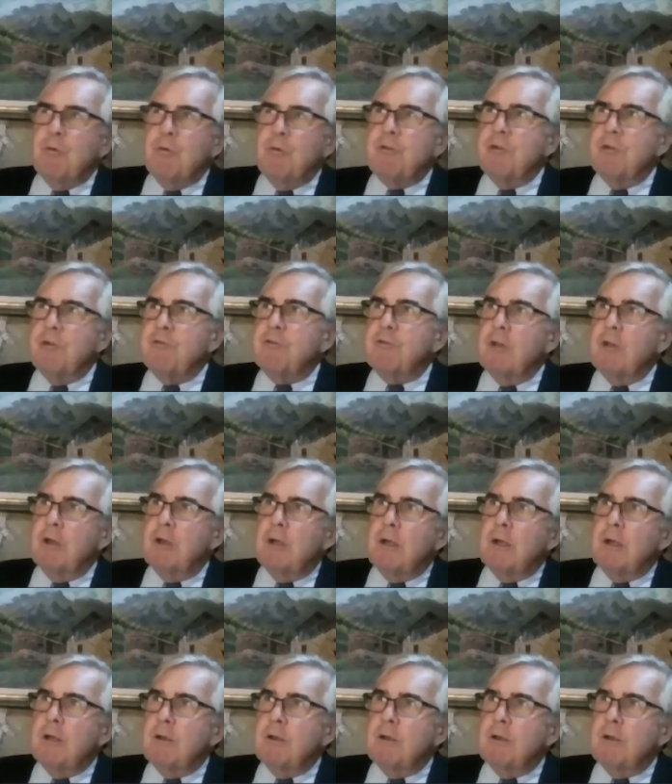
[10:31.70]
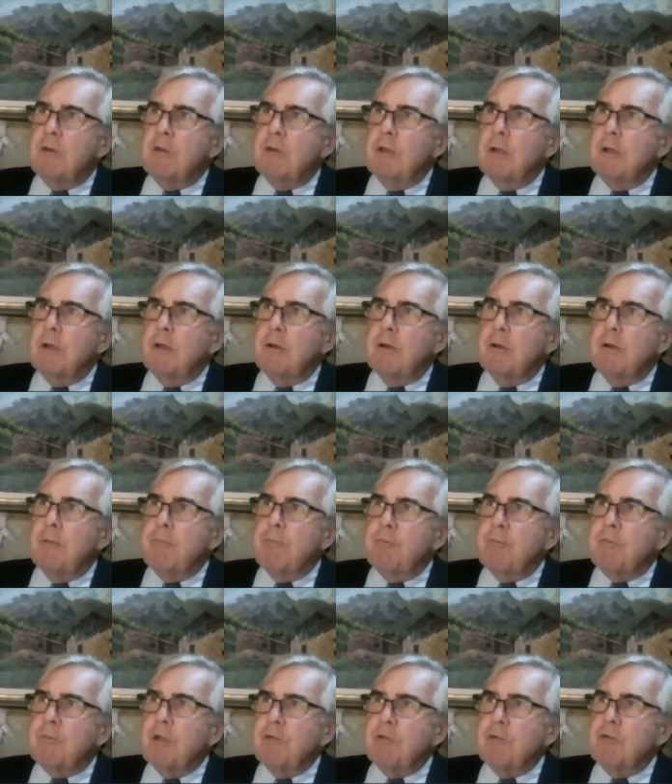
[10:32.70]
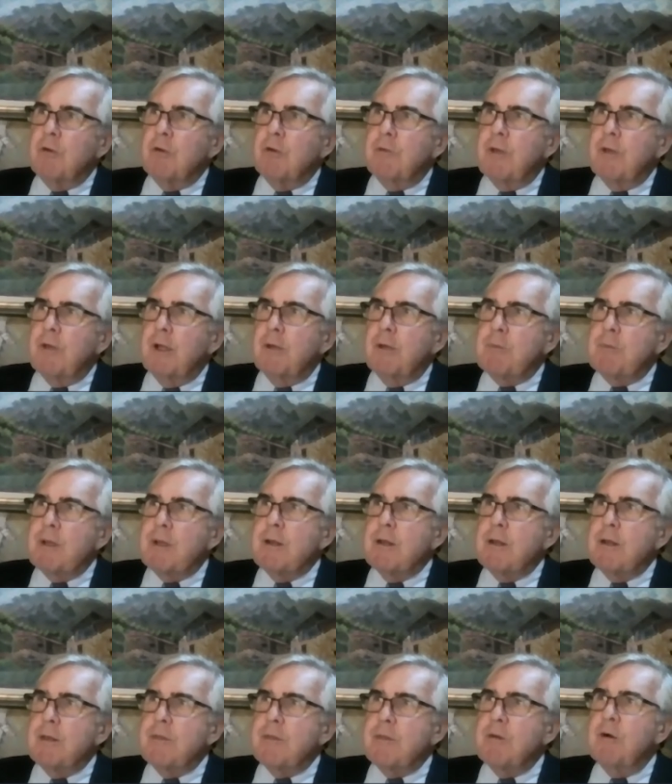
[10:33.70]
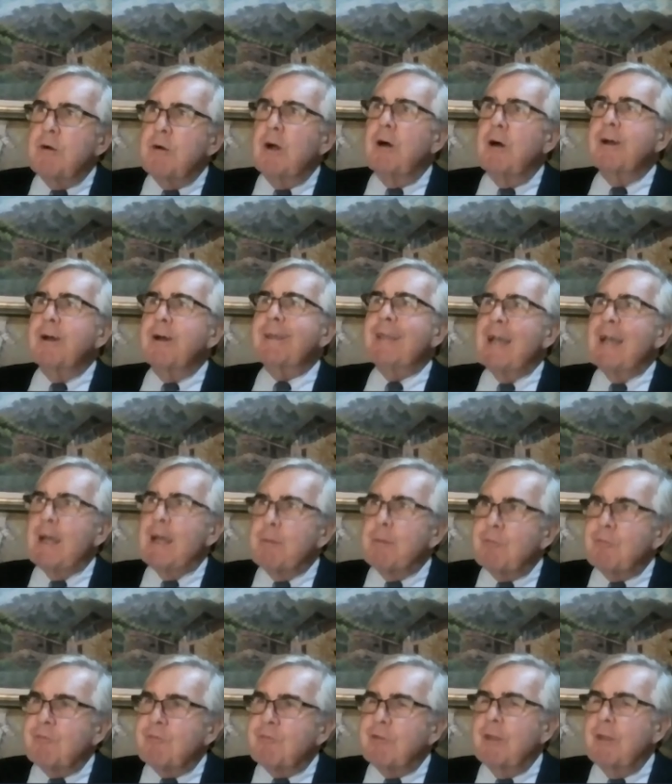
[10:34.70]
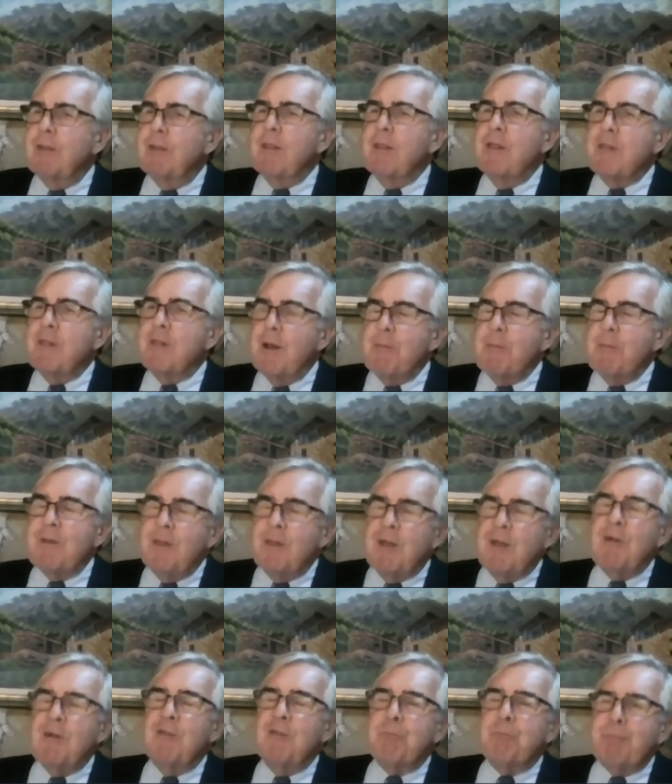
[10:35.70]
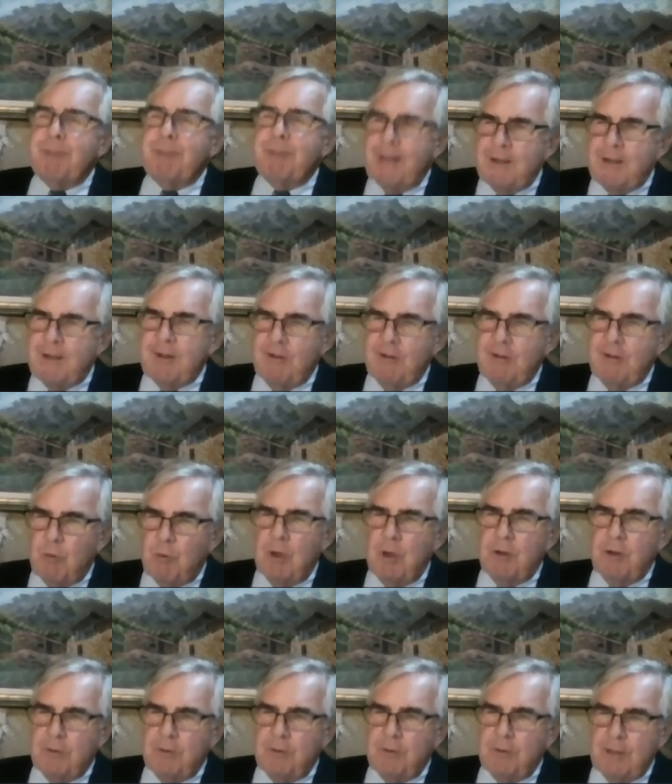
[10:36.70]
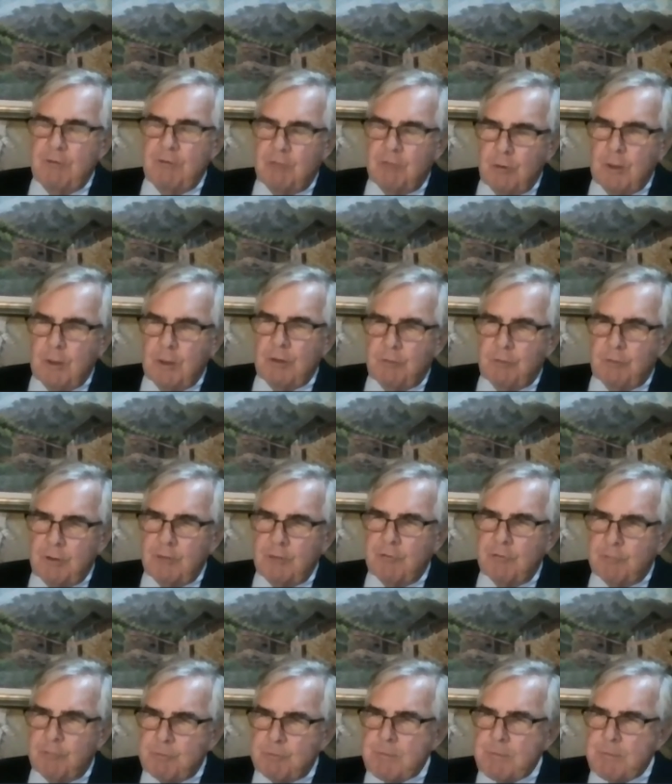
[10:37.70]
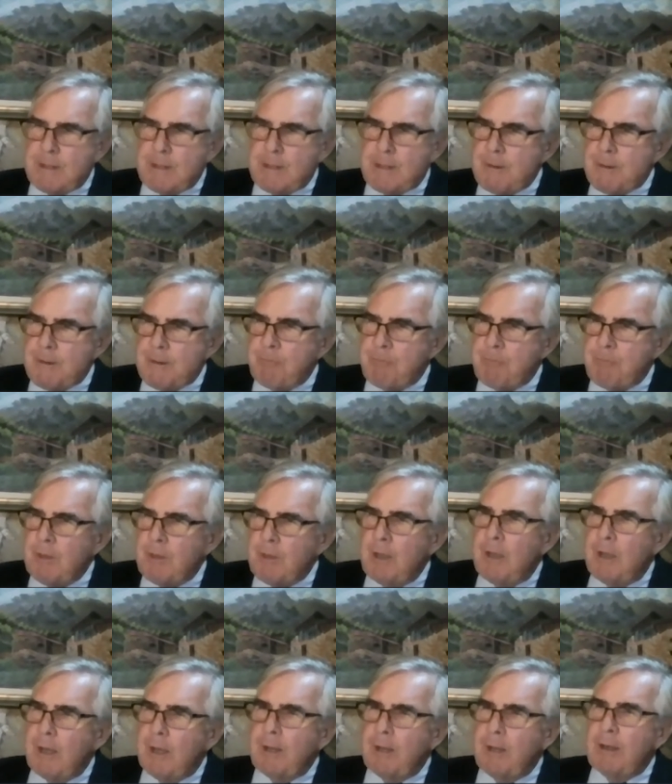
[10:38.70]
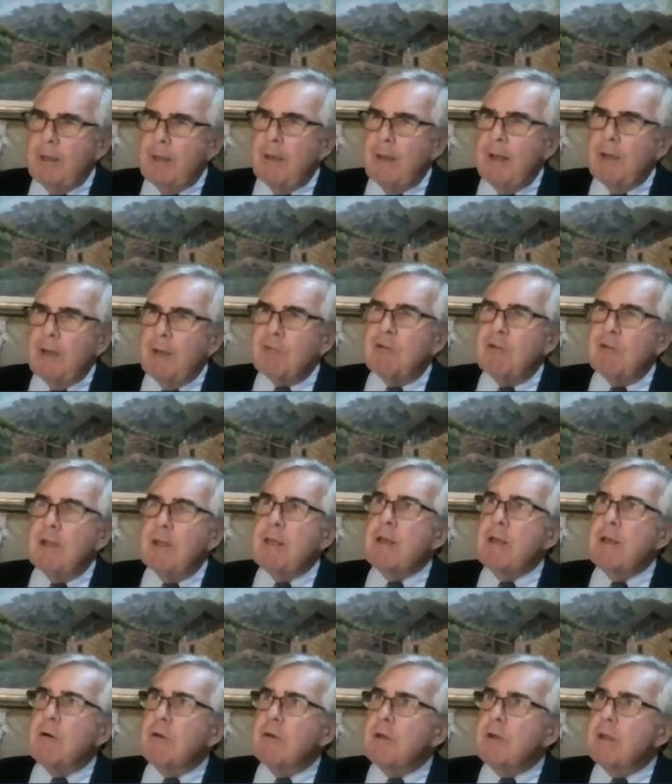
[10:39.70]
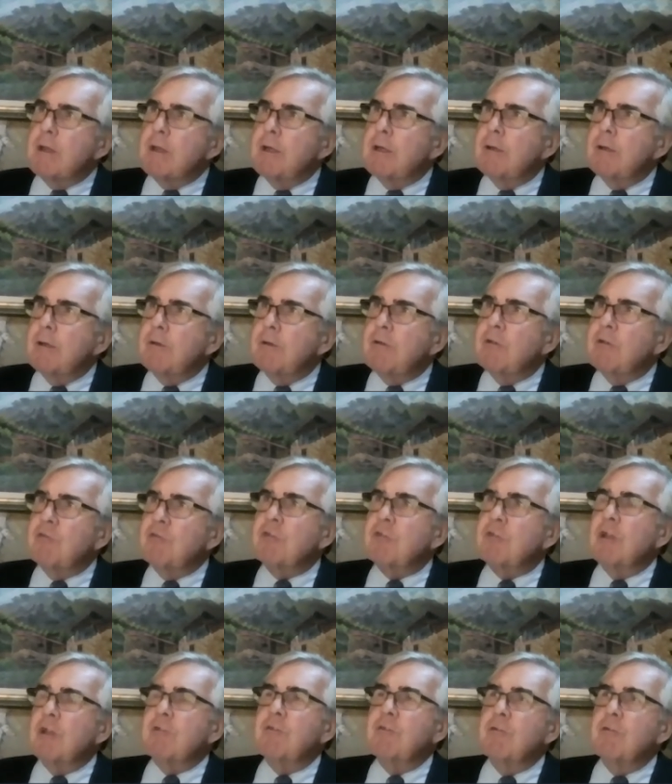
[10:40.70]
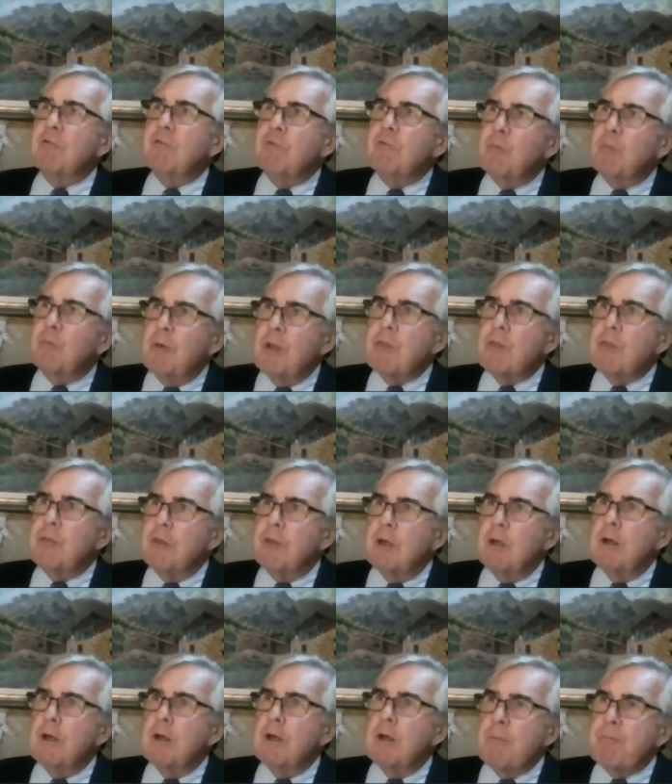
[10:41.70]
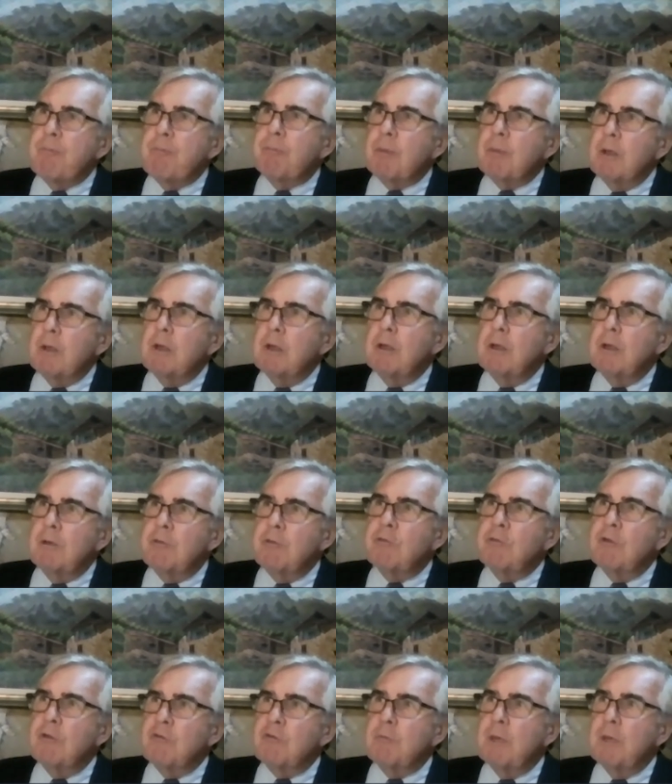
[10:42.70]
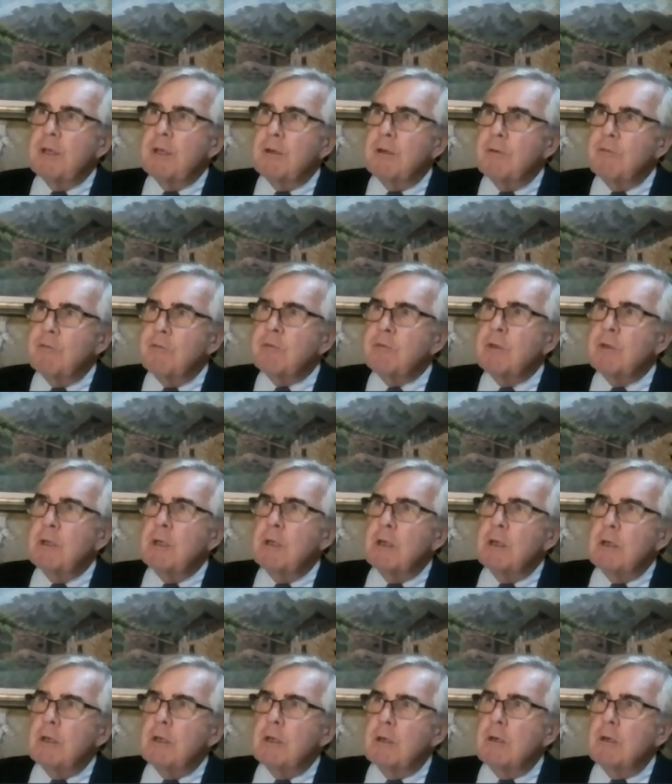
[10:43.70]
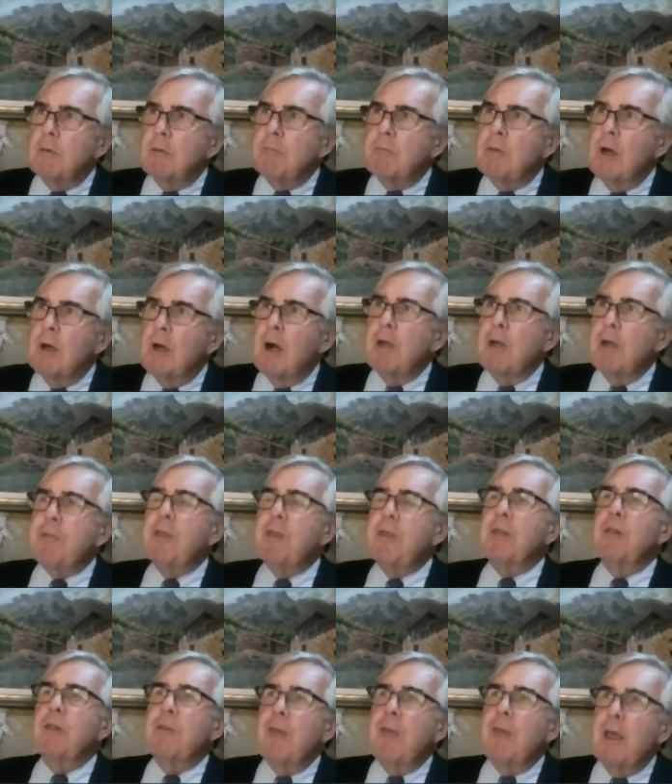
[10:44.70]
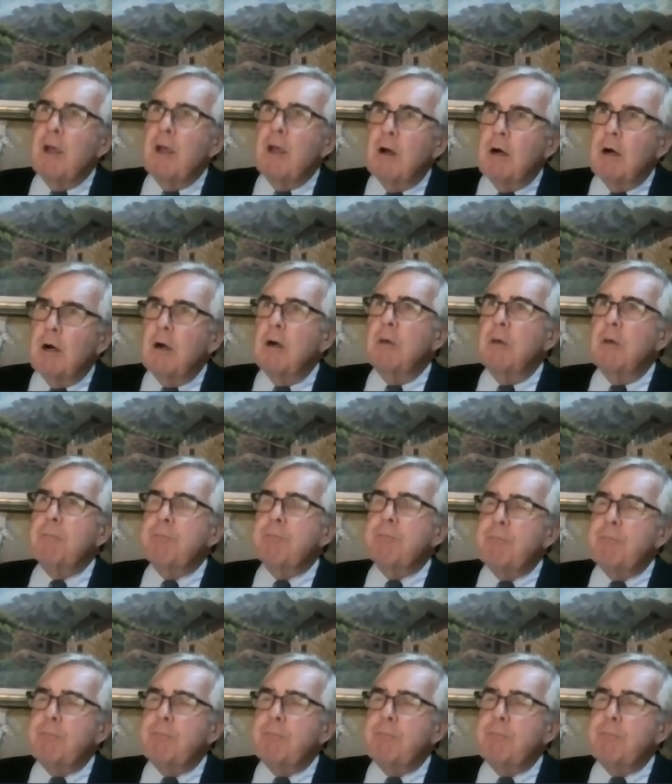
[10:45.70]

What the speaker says: just touching on that, I mean, there are gaps. I mean, there is plenty of work that needs doing, Chris. And actually, on discussions with decision makers, I think that they are